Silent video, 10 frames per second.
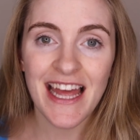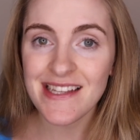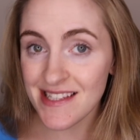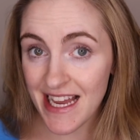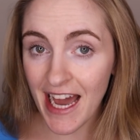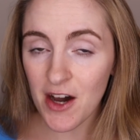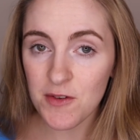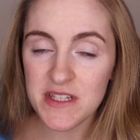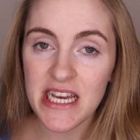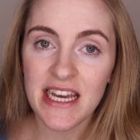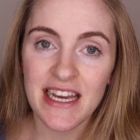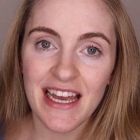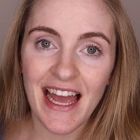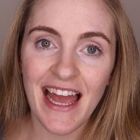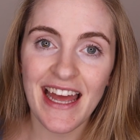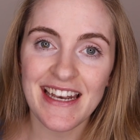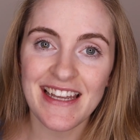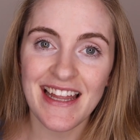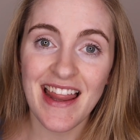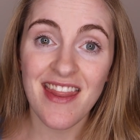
and sound. And